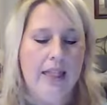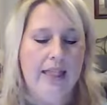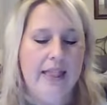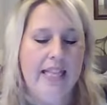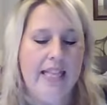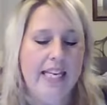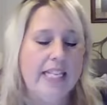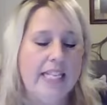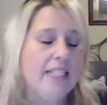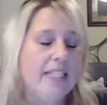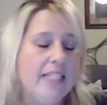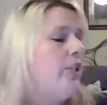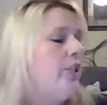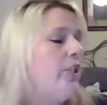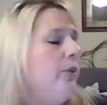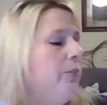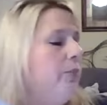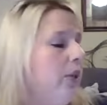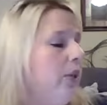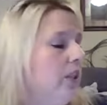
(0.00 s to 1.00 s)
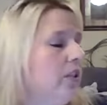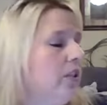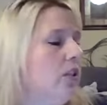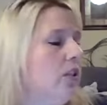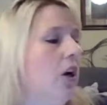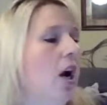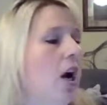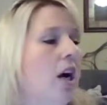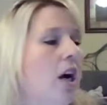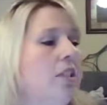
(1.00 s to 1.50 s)
These two books
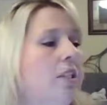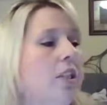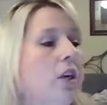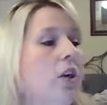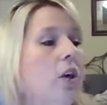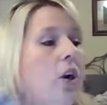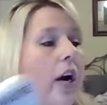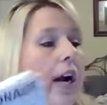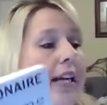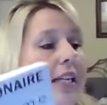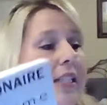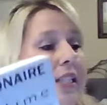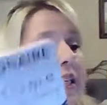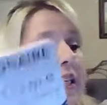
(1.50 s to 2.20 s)
are also great